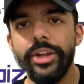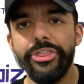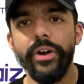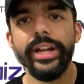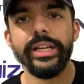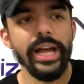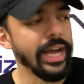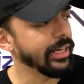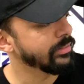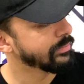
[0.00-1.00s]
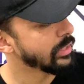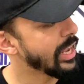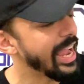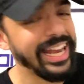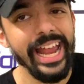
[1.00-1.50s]

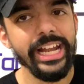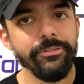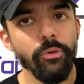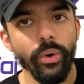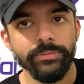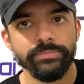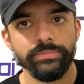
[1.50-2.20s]
39-84.